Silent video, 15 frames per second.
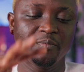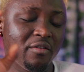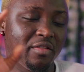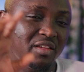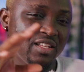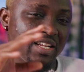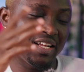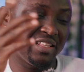One of
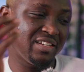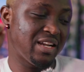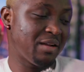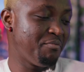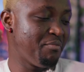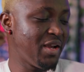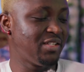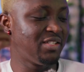the things that I think that
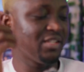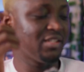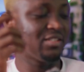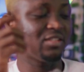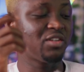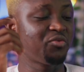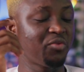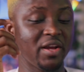makes
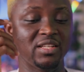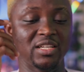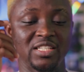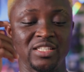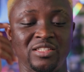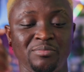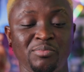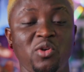this great
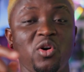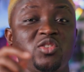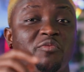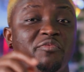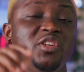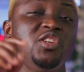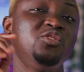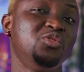is because
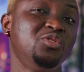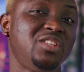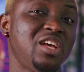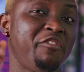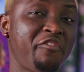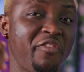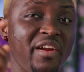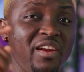of its
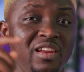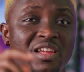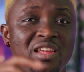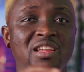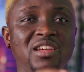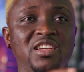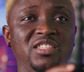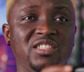
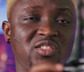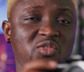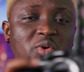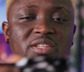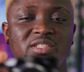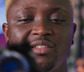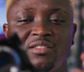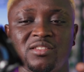user-friendly
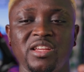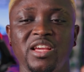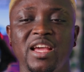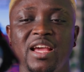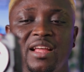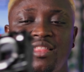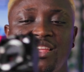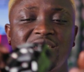situations.
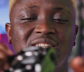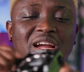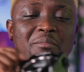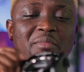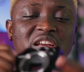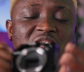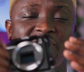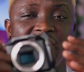This
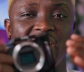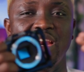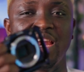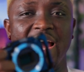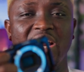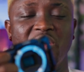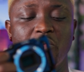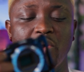camera is very
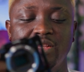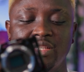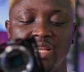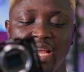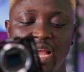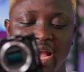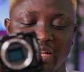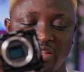lightweight,
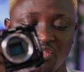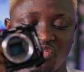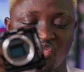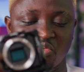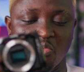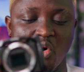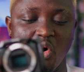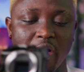it is
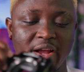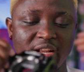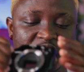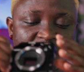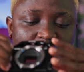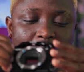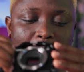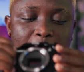small, it
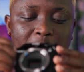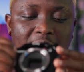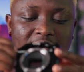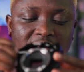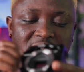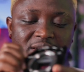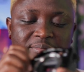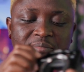is
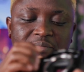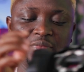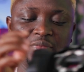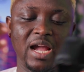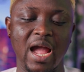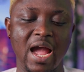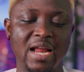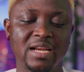compact,
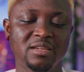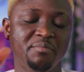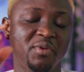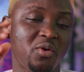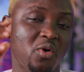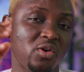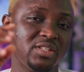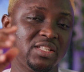and
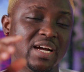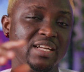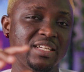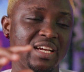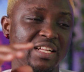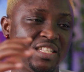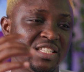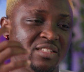because
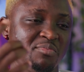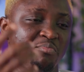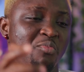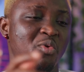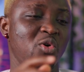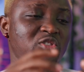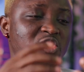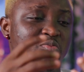that it is
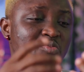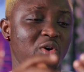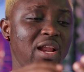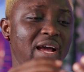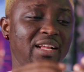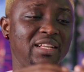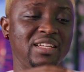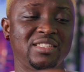more small
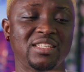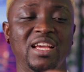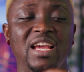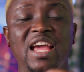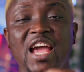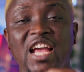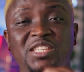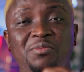like this,
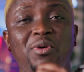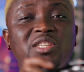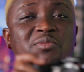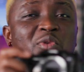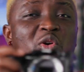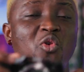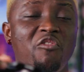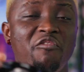it's
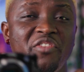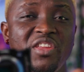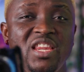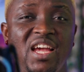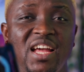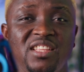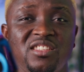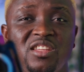much more
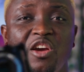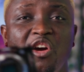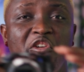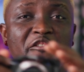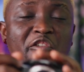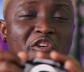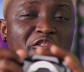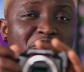convenient
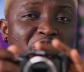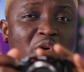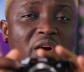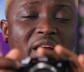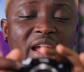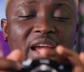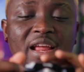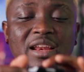for
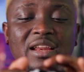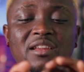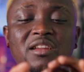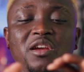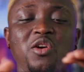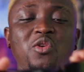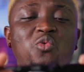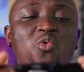
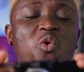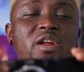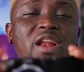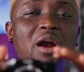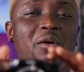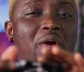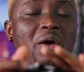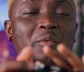vlogging,
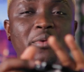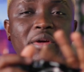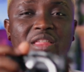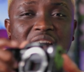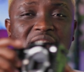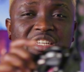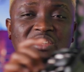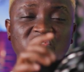going around
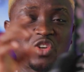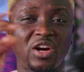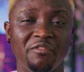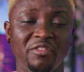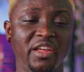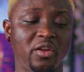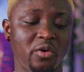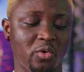with it and
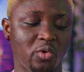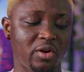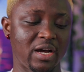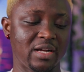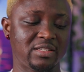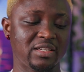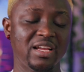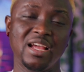traveling and all
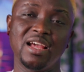that.